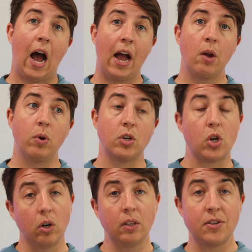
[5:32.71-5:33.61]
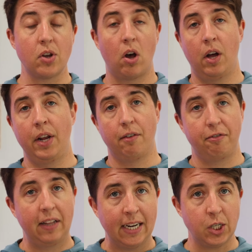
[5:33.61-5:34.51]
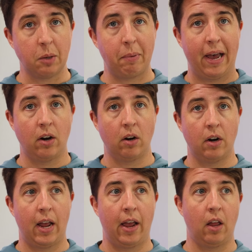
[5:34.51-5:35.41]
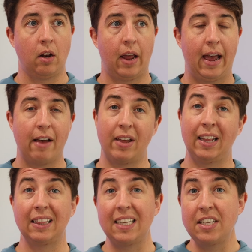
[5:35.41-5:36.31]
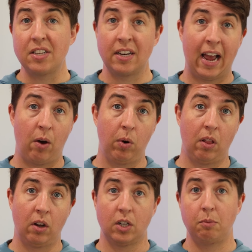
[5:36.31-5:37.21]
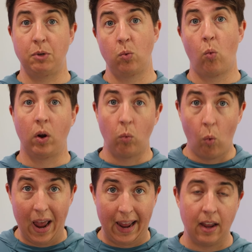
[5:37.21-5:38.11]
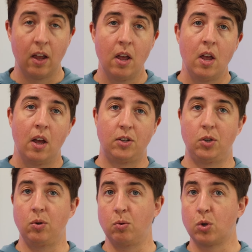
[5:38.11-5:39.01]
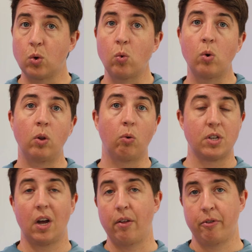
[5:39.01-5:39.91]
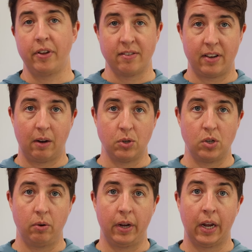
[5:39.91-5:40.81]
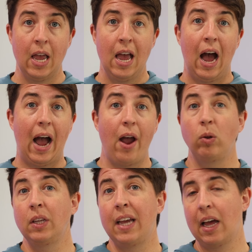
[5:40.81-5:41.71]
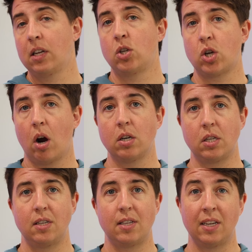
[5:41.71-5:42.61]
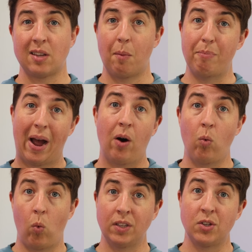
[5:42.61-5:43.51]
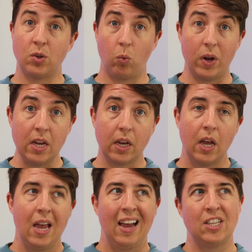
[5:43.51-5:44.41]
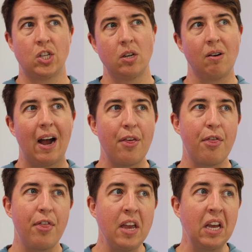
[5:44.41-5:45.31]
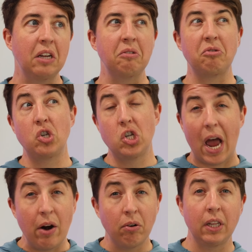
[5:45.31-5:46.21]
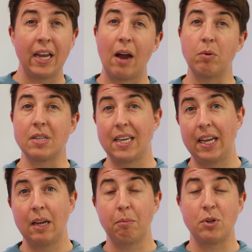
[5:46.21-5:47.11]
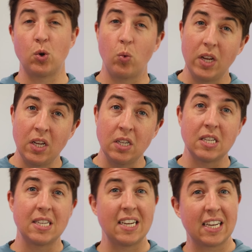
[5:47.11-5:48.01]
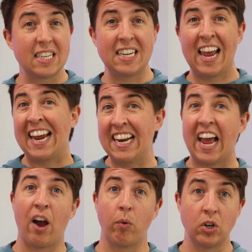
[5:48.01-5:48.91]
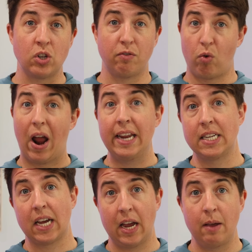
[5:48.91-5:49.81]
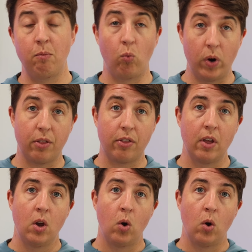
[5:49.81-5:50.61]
I would turn this on in a flashing pattern and have at least an hour-long commute one way to school or to other things that I was doing. I only had to charge these things about once a week. And so I think generally I was getting between 6 and 8 hours of ride time with